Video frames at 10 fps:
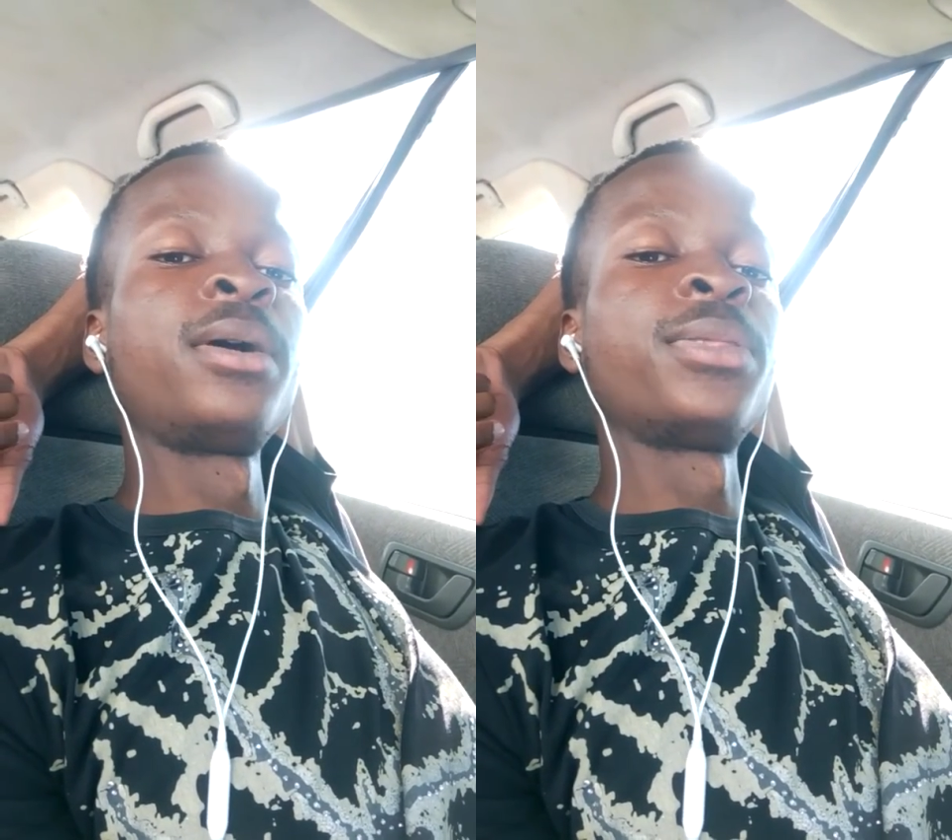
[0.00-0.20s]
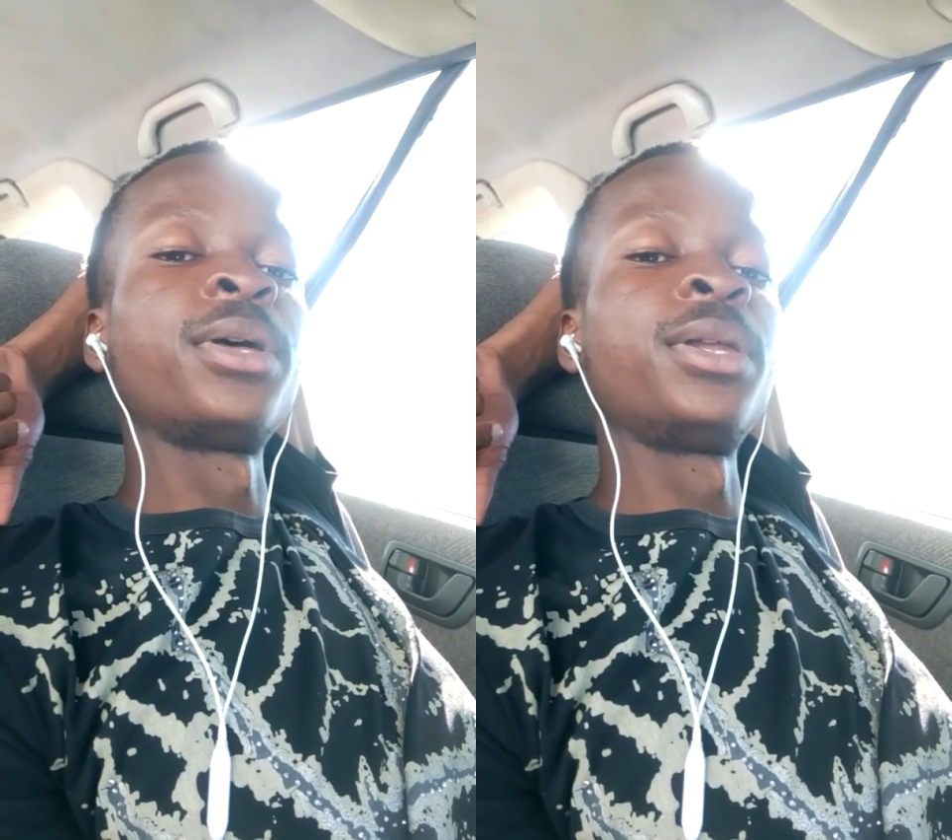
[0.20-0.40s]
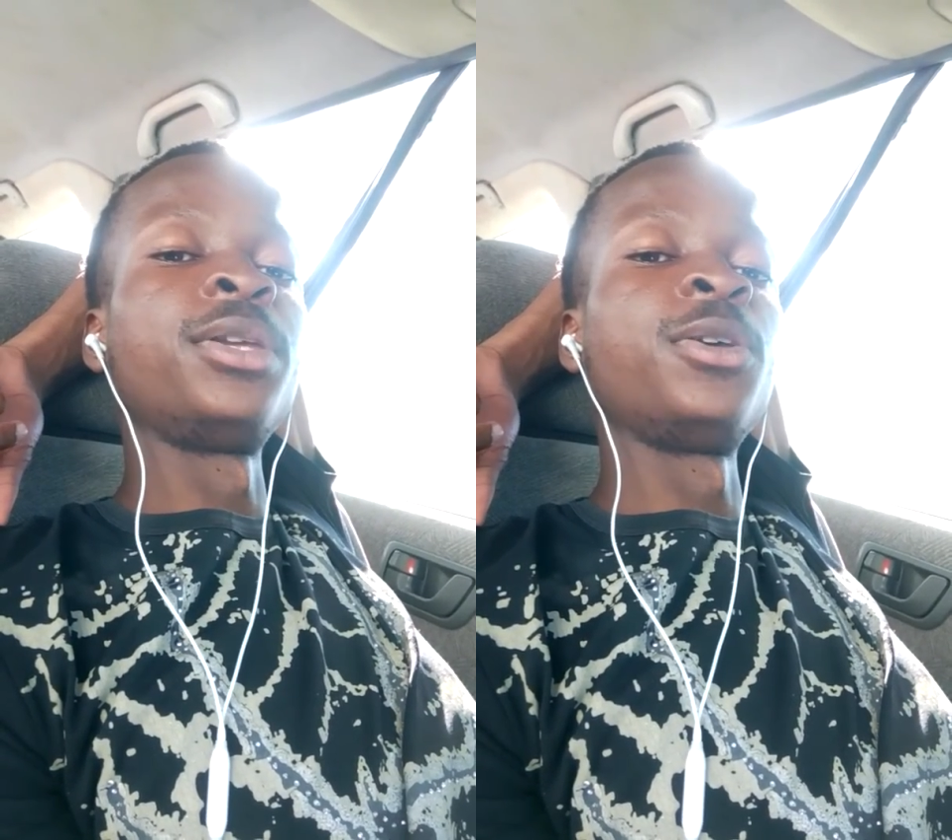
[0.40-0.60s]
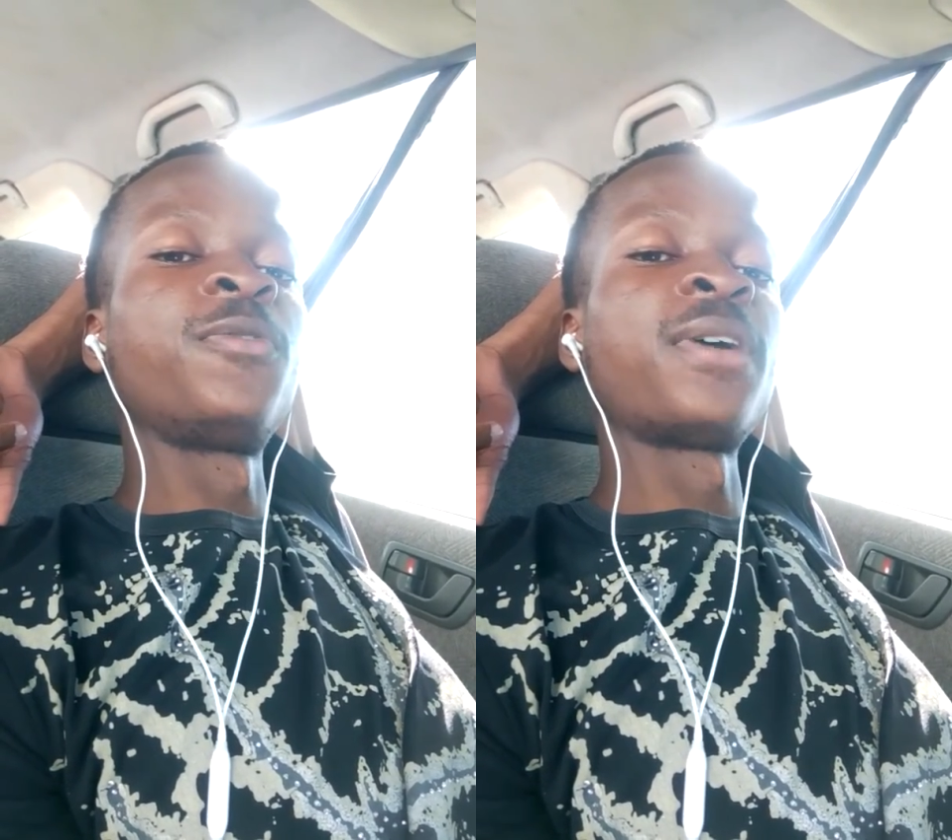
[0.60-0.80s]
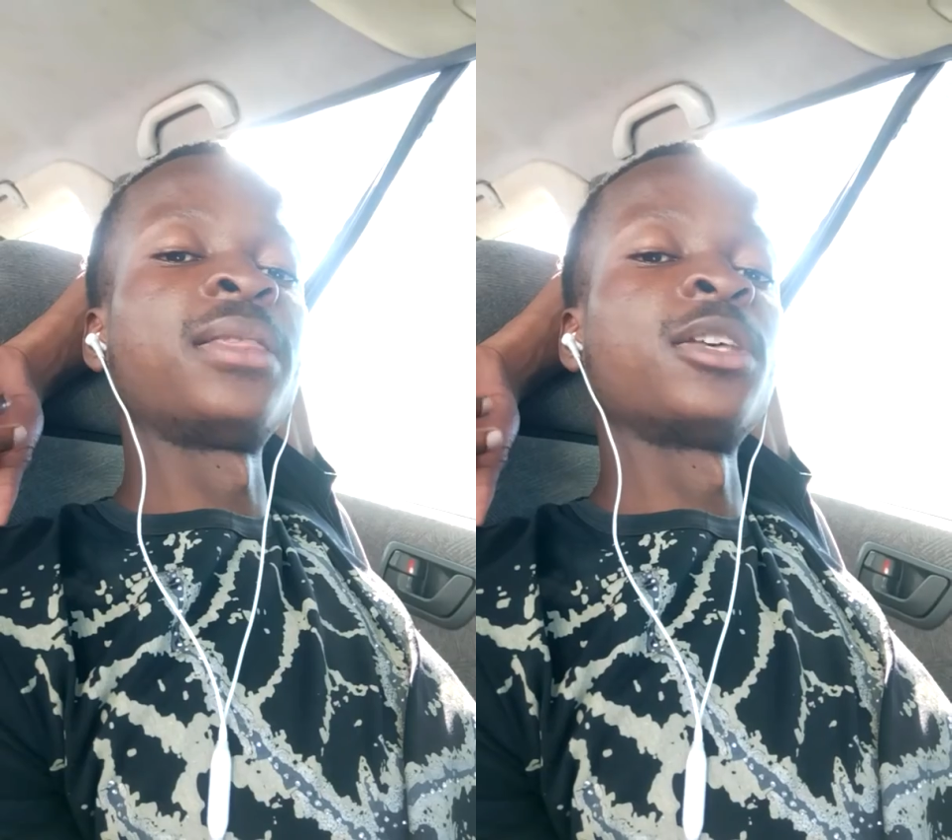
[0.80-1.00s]
Then you'd
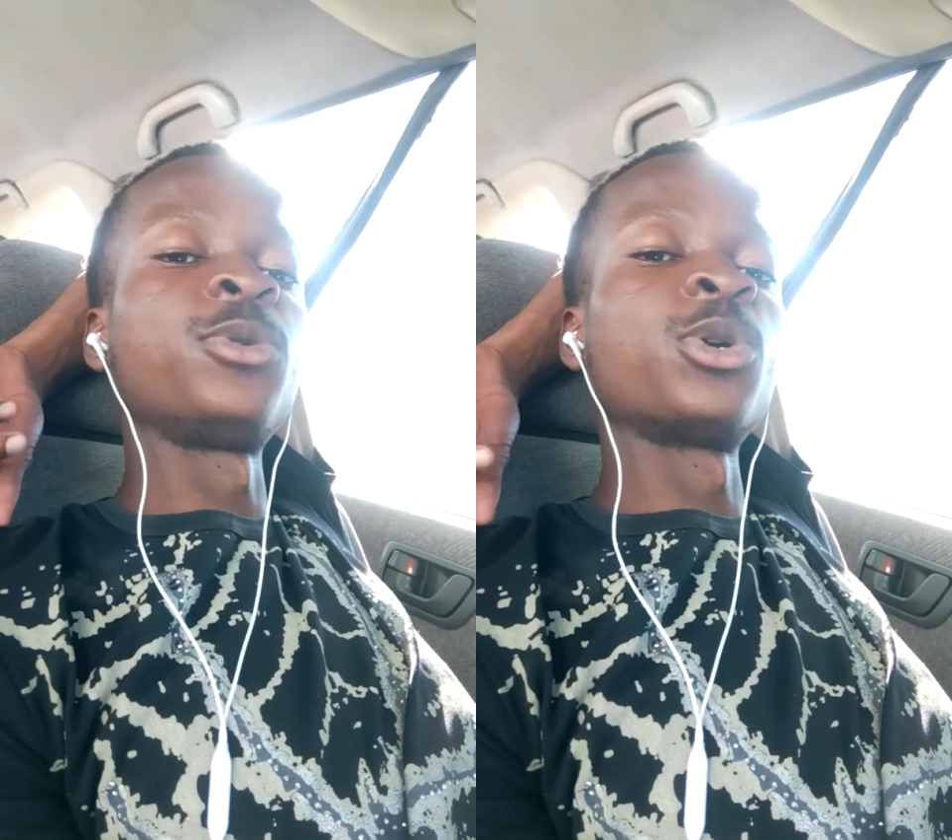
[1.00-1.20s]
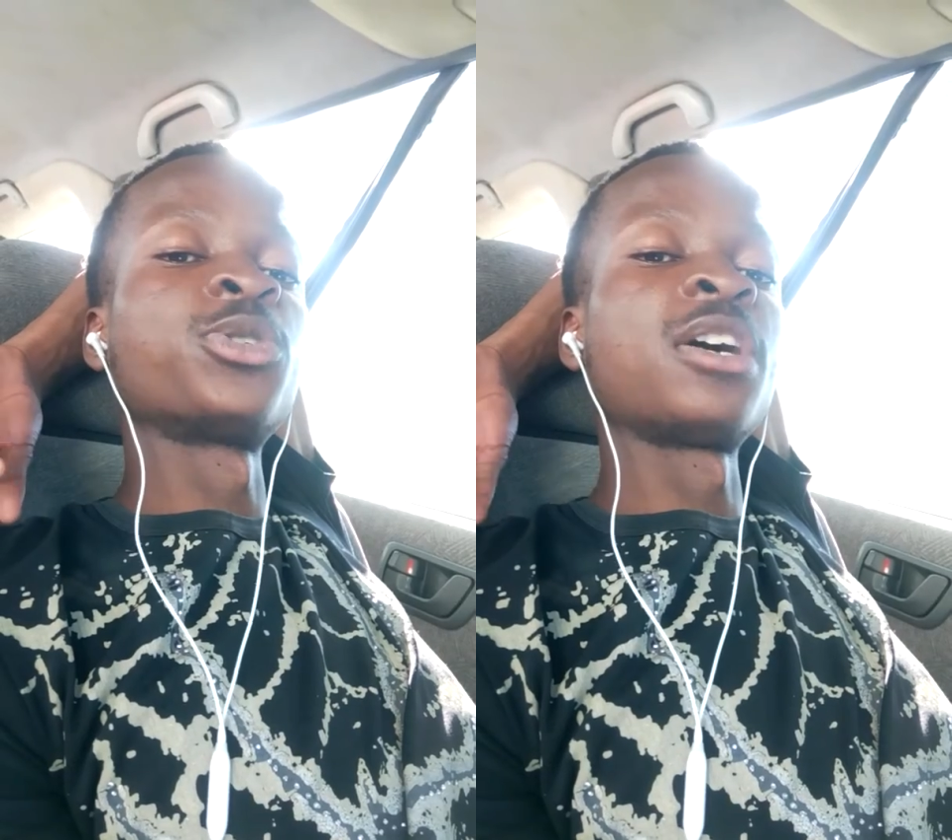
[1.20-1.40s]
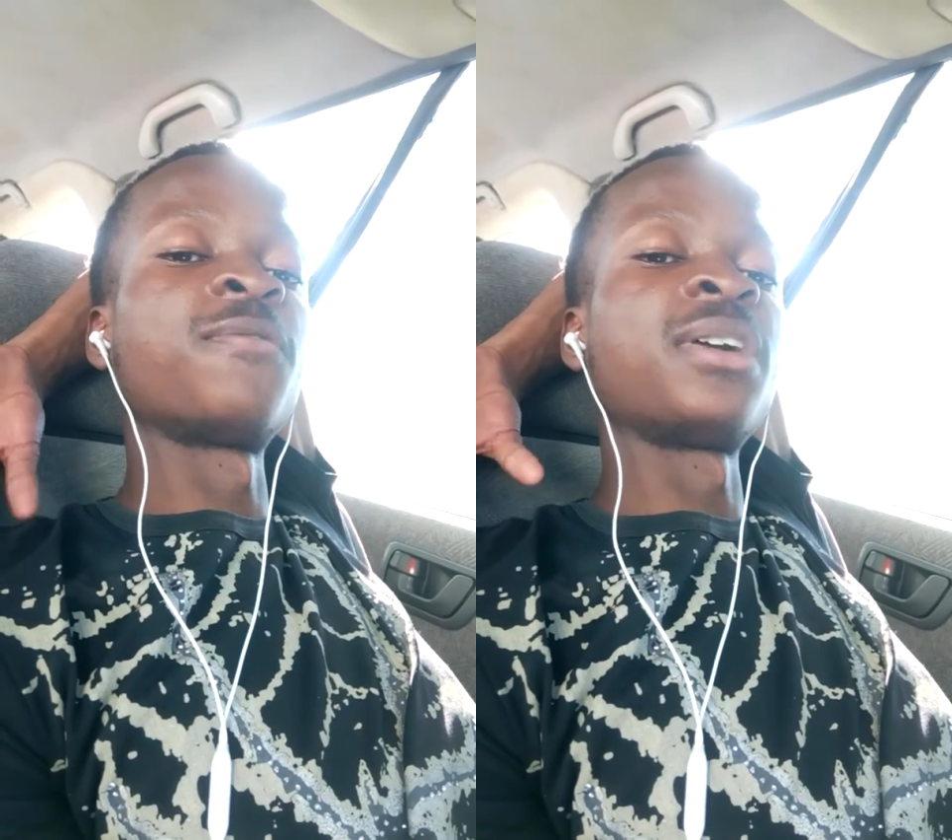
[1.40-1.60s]
find that you also have